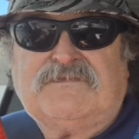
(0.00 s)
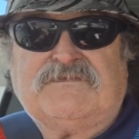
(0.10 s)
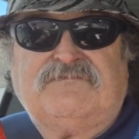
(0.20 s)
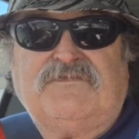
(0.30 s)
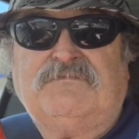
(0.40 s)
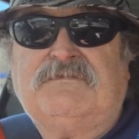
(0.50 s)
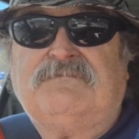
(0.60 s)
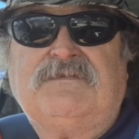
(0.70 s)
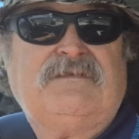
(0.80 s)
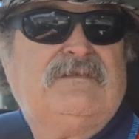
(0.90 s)
which is
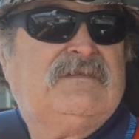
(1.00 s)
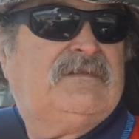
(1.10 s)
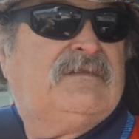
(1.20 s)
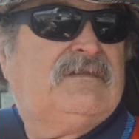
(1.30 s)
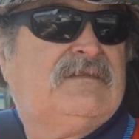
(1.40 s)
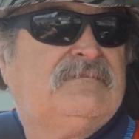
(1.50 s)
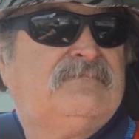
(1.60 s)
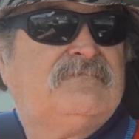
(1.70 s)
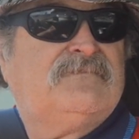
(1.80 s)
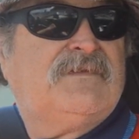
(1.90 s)
filming me
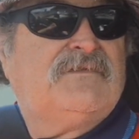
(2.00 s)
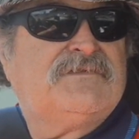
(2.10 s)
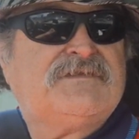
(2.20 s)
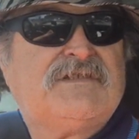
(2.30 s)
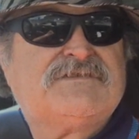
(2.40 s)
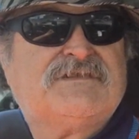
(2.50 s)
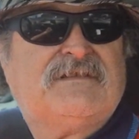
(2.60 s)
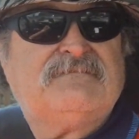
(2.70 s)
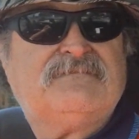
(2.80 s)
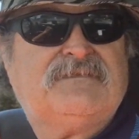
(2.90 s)
um, on the dash
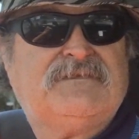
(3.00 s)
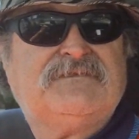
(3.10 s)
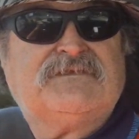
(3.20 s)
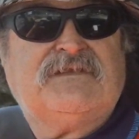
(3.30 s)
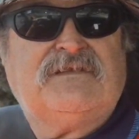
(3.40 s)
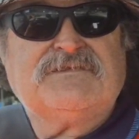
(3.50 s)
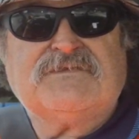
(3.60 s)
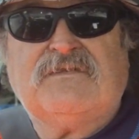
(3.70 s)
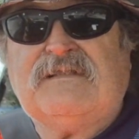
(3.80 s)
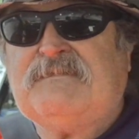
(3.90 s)
cam in the car
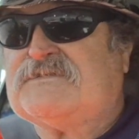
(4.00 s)
so I am